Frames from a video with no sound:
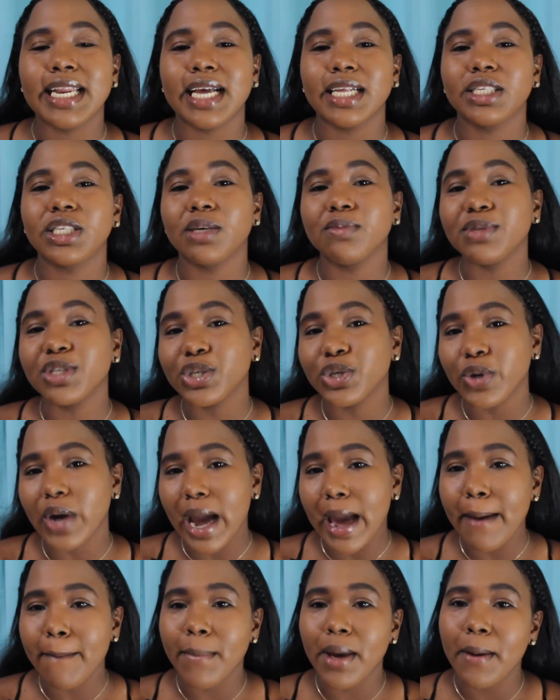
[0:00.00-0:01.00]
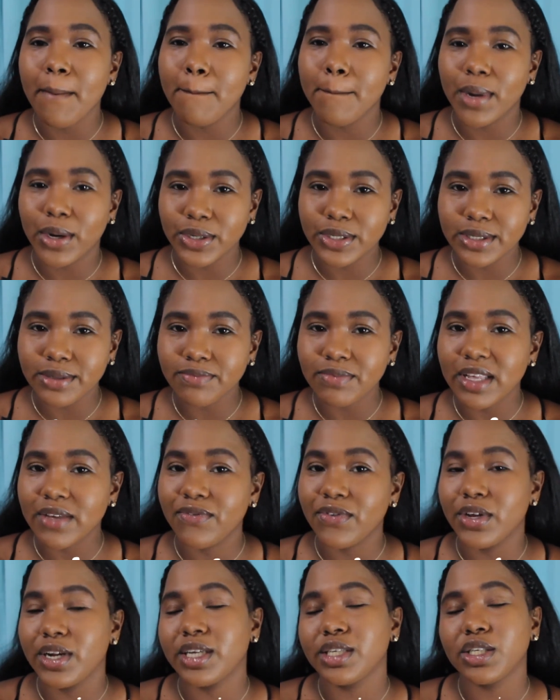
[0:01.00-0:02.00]
that subscribe button if
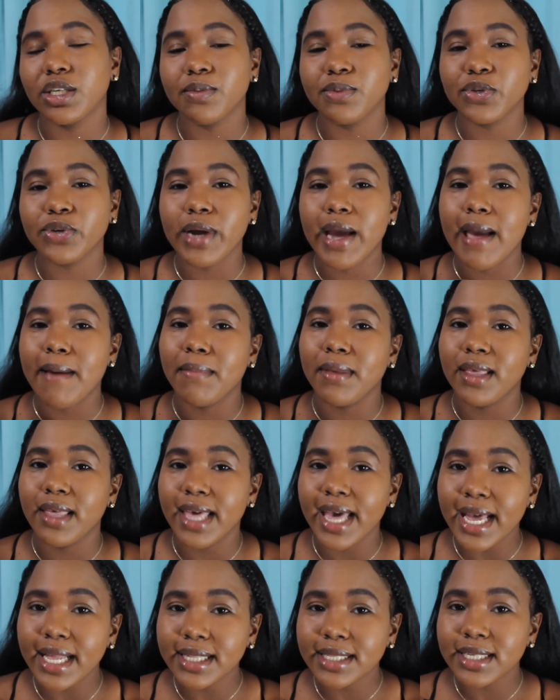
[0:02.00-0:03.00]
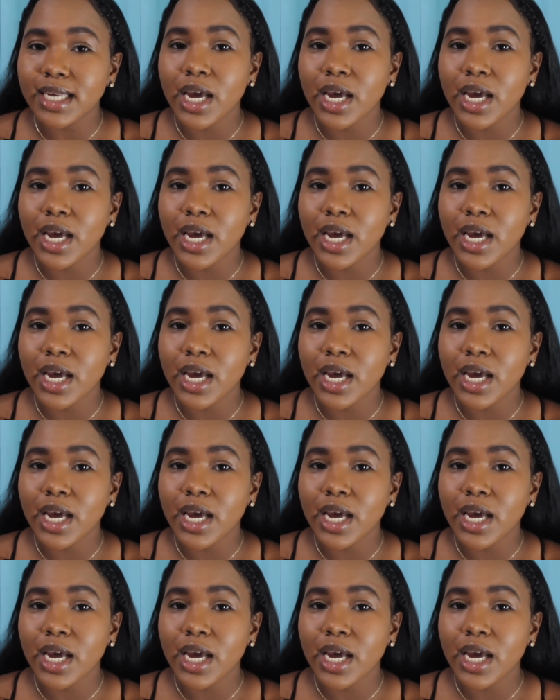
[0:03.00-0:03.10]
you're not subscribed yet.